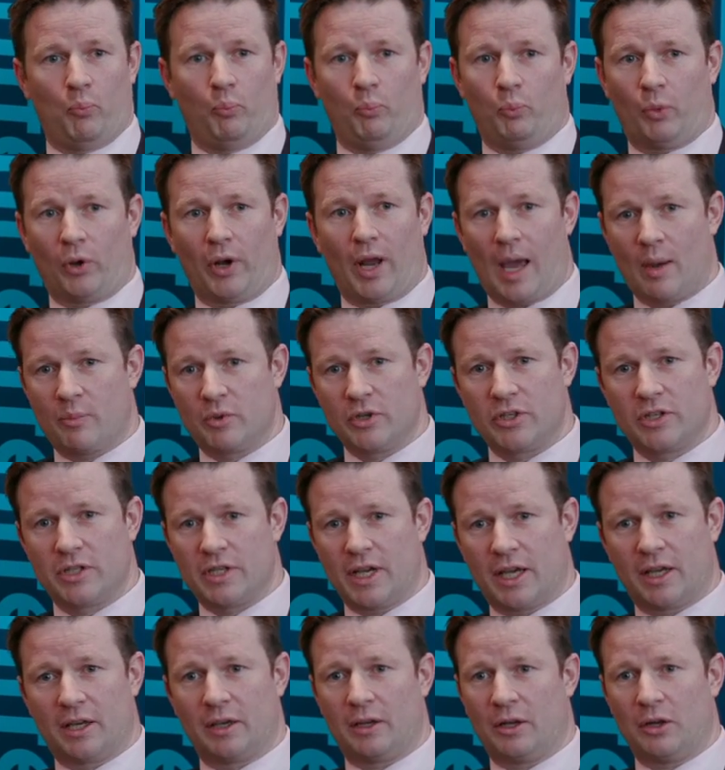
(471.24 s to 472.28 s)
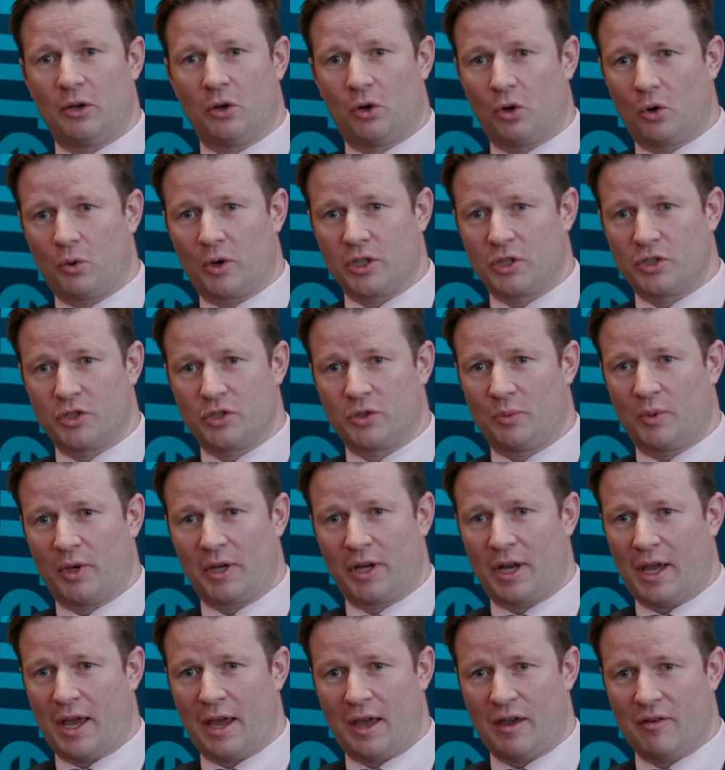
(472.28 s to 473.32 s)
But happy to take any and all questions you
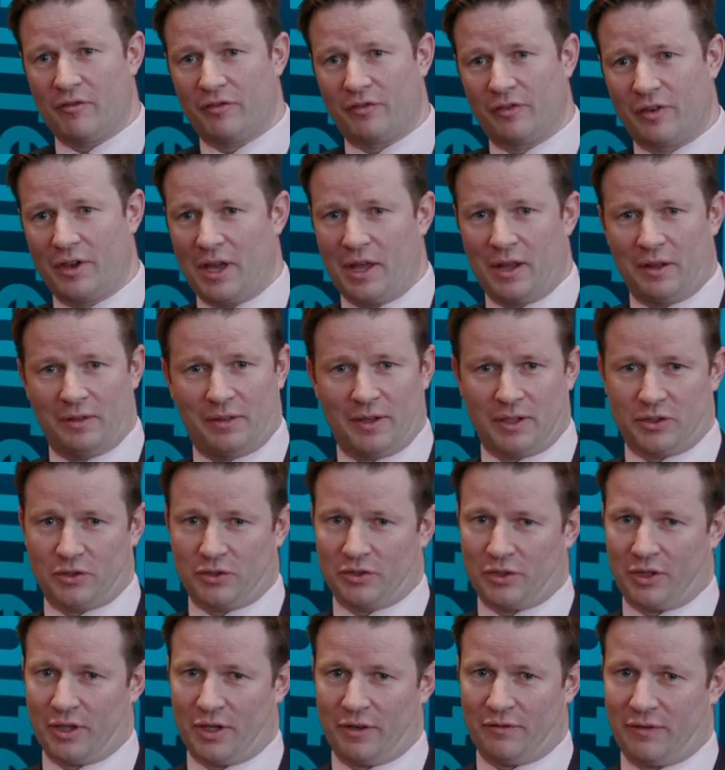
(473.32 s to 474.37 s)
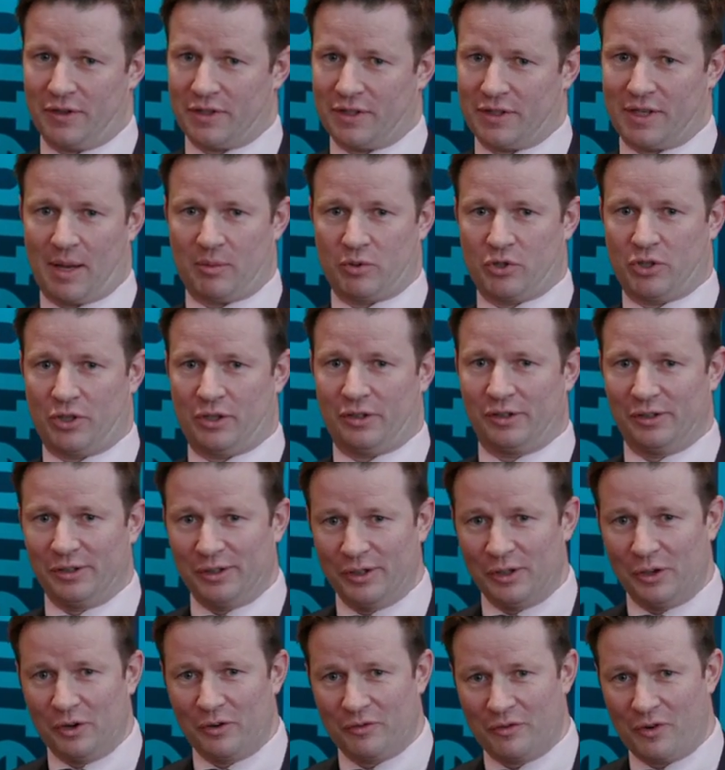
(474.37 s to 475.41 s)
might have. That's just kind of a snapshot
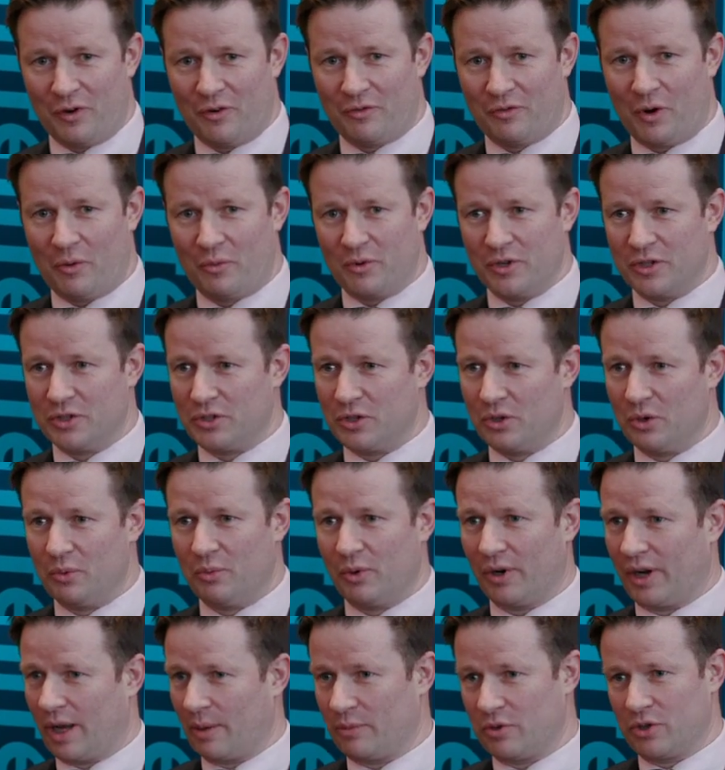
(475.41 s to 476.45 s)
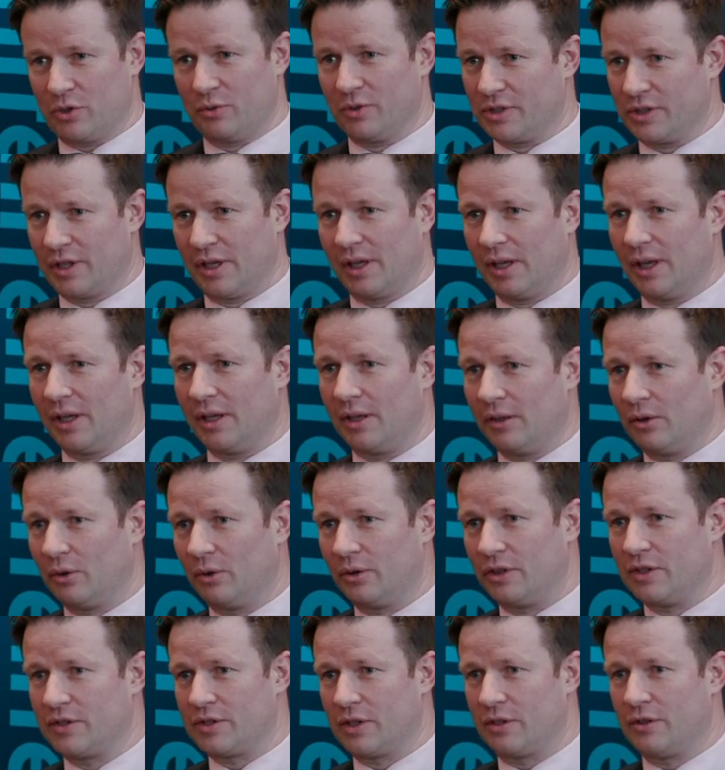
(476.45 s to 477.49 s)
of what we do, but happy to go into any and all
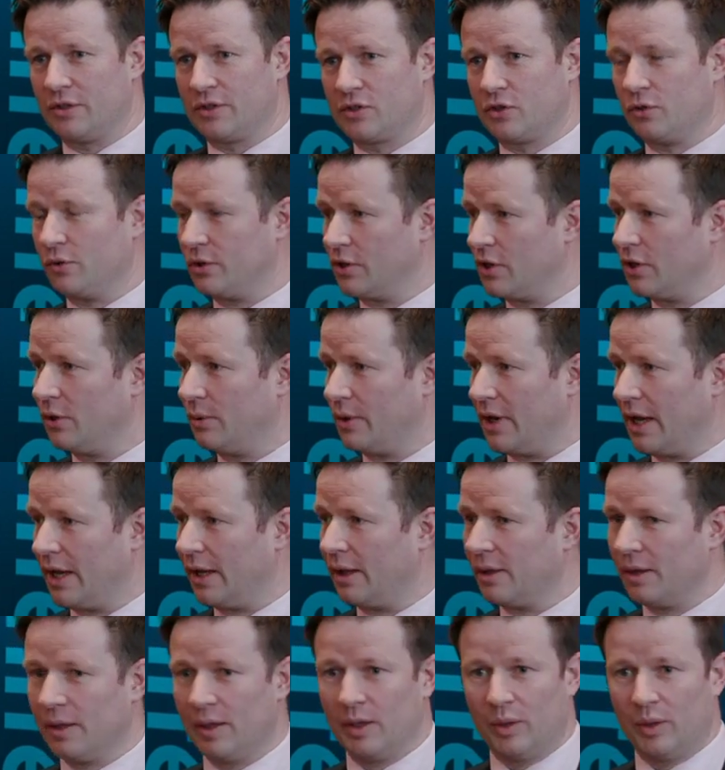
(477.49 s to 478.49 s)
these areas through the Q&A.